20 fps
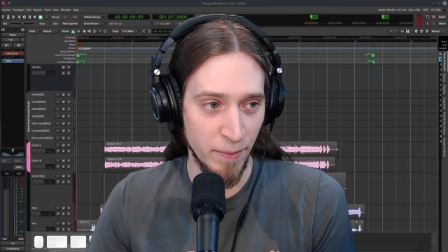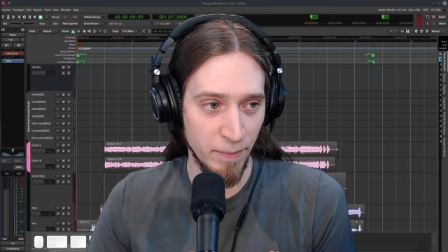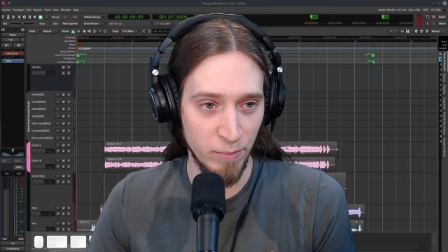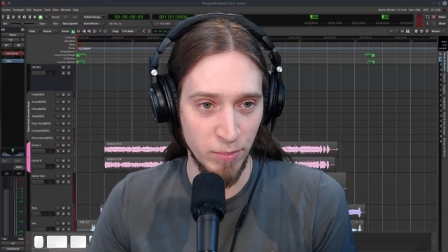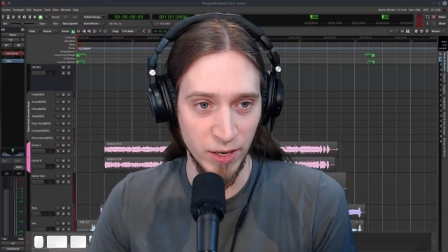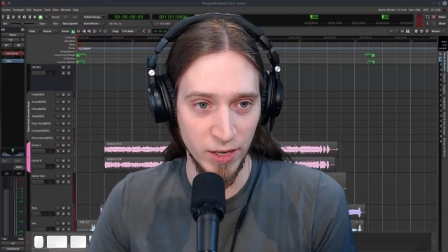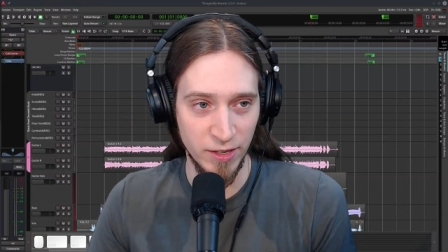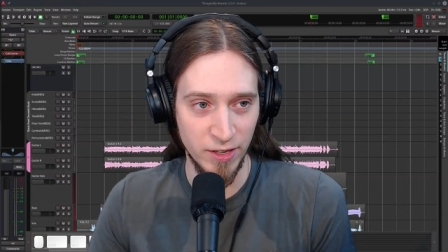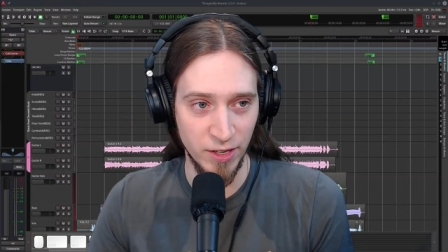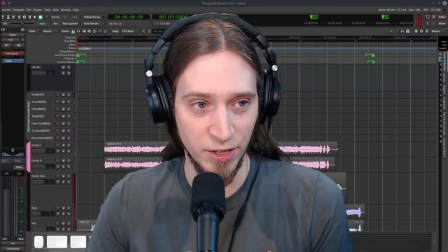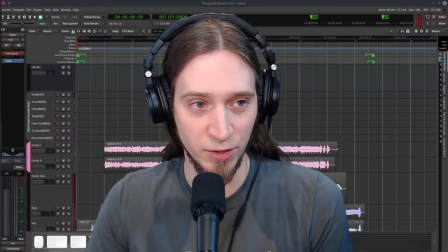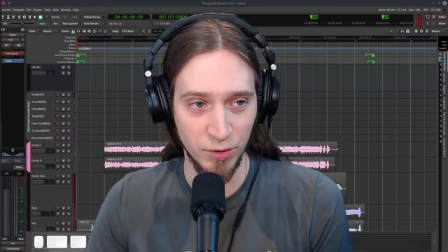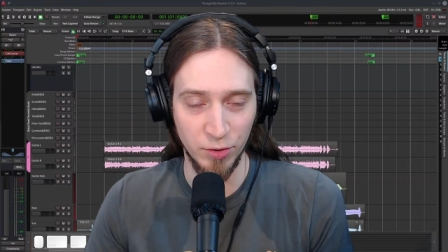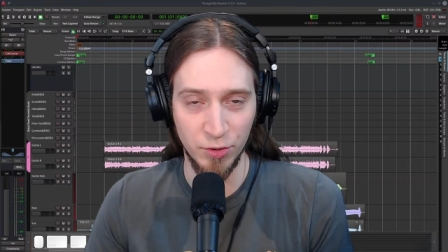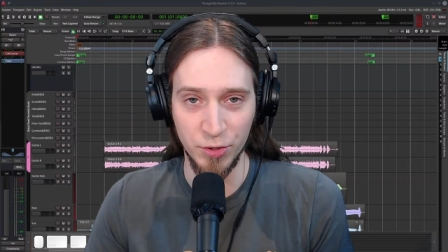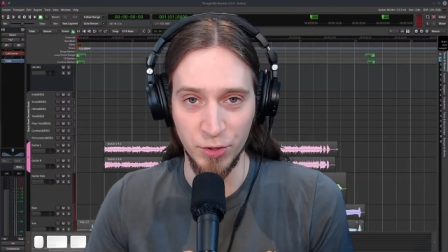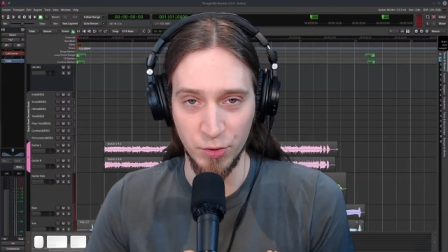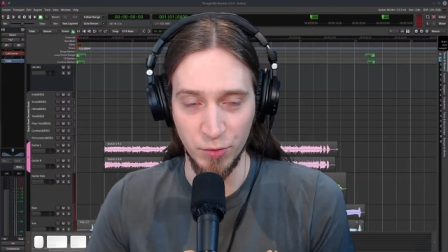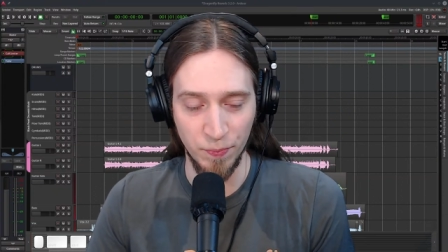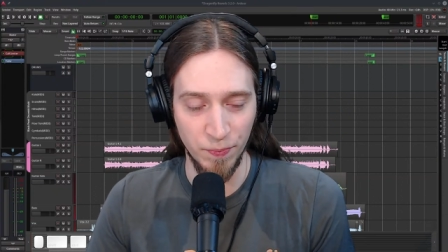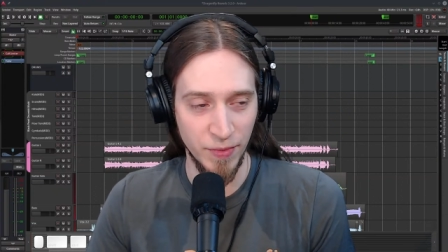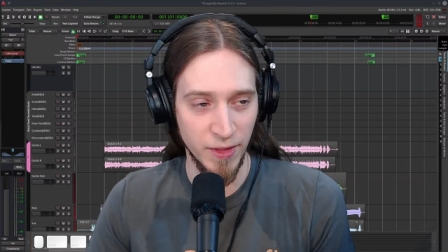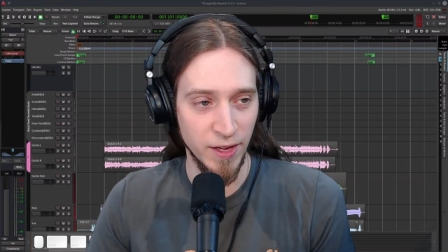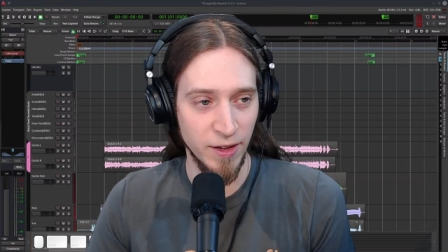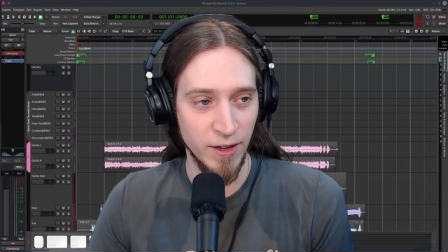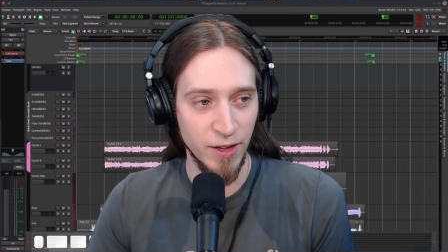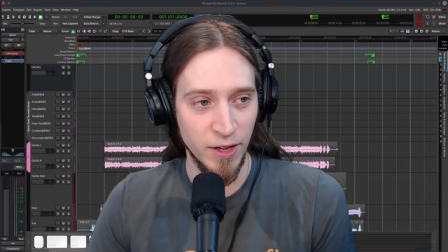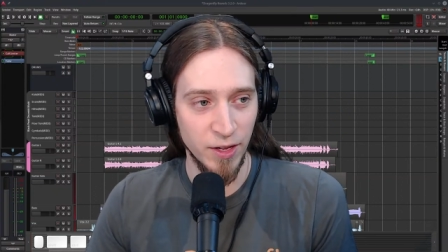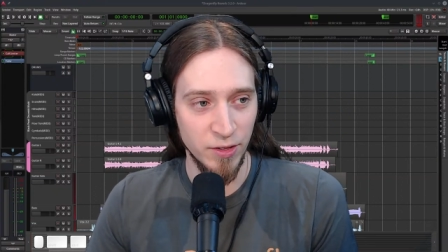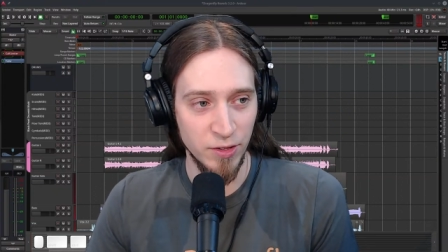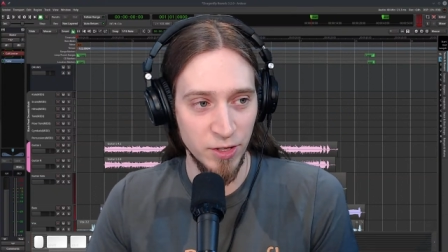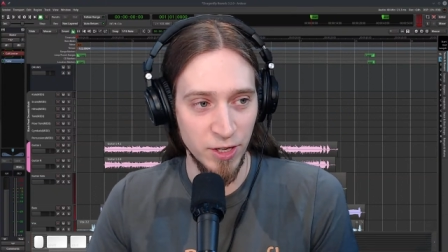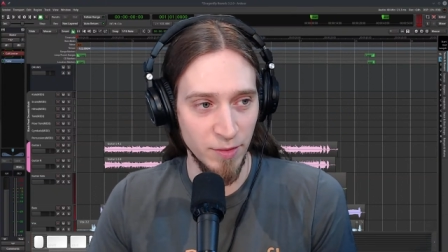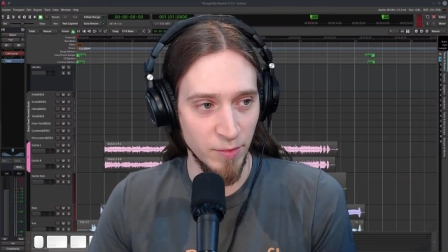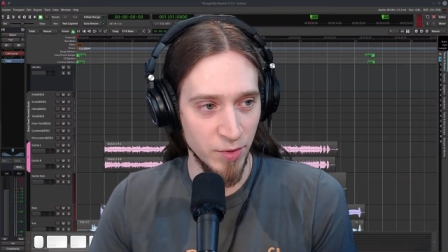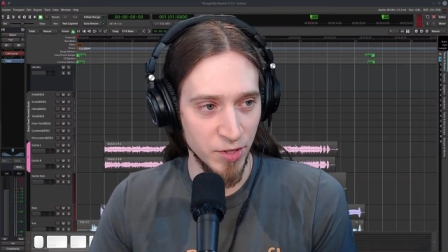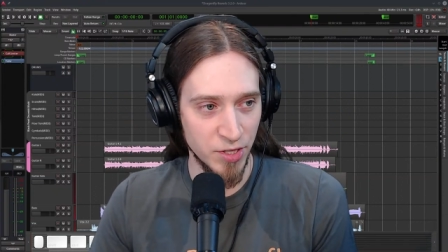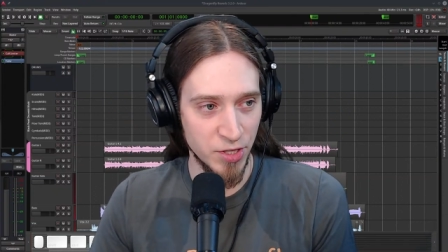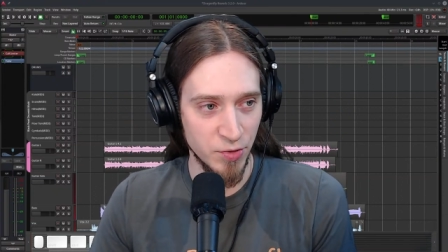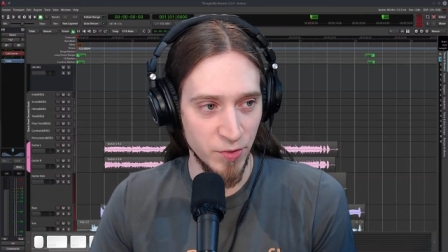but it'll do to
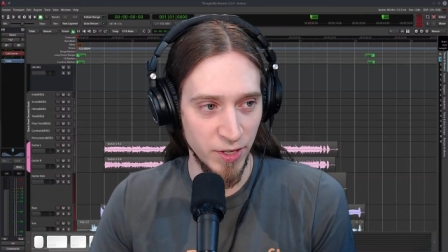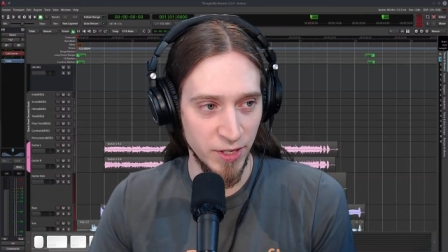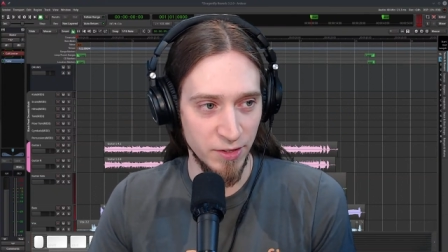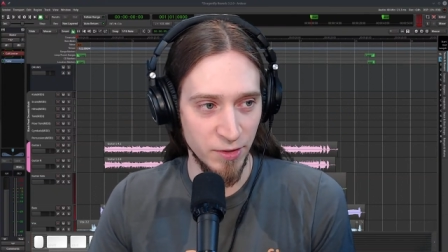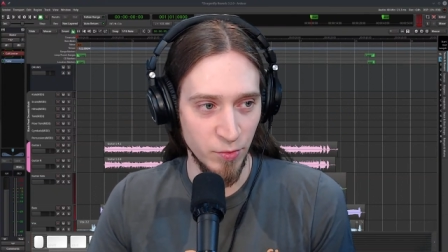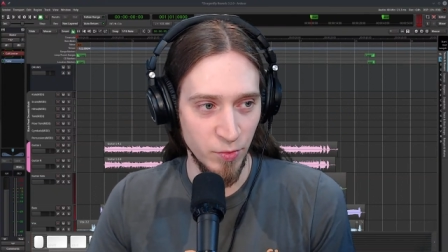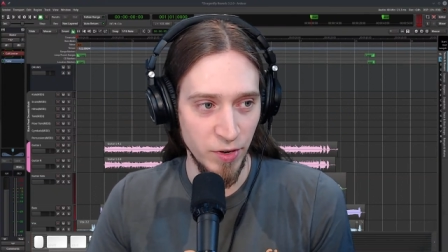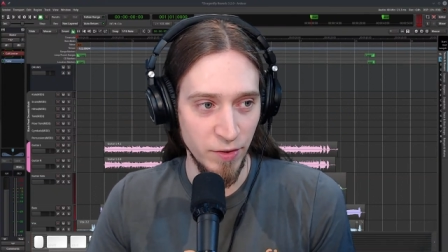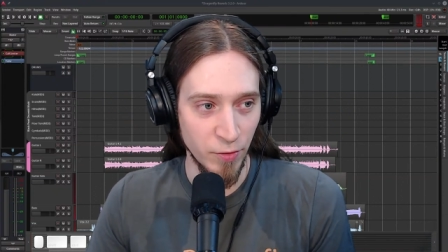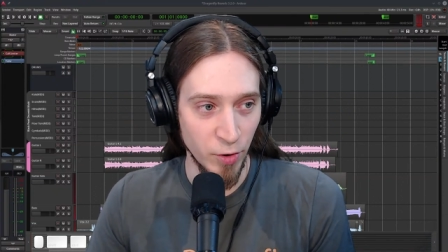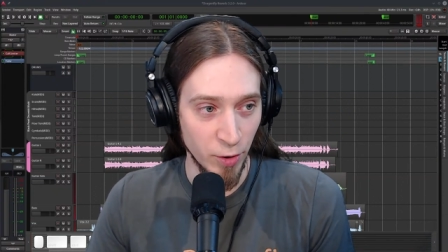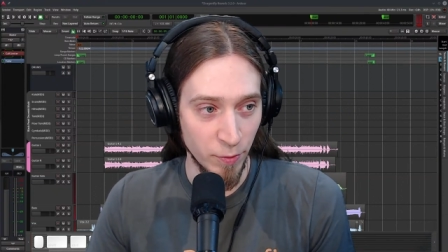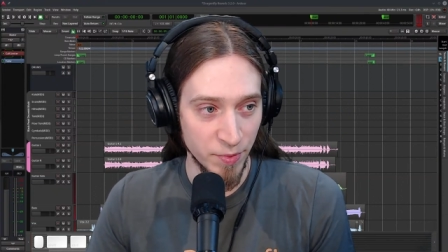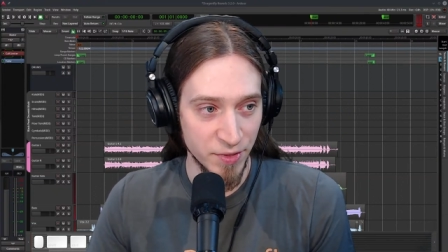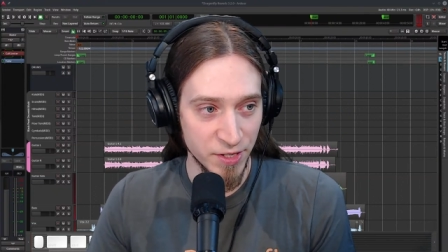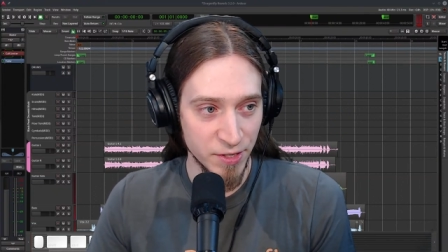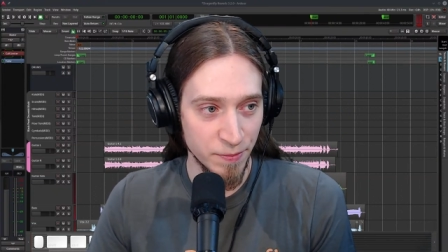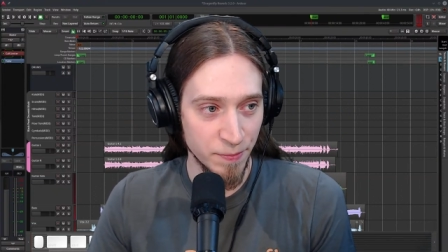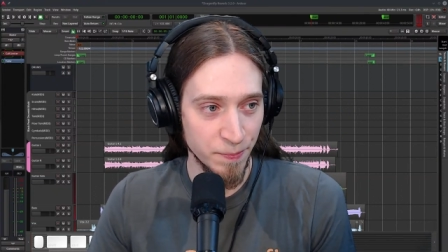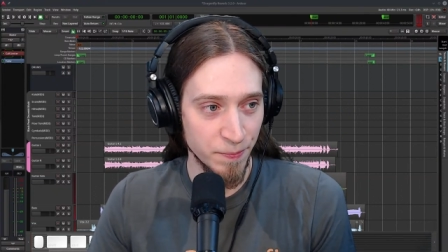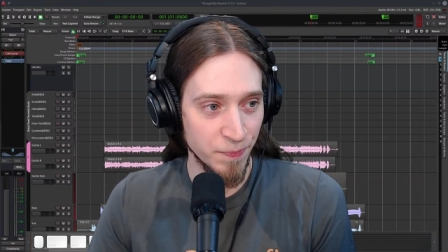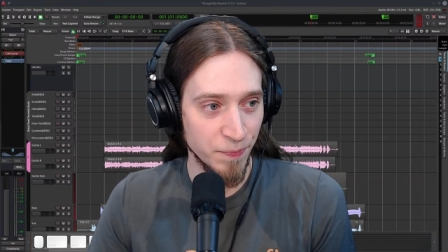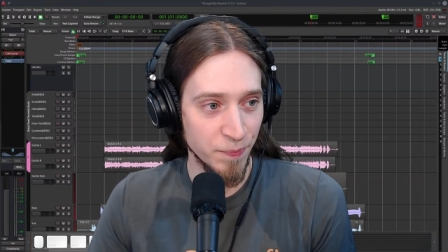demonstrate the reverbs.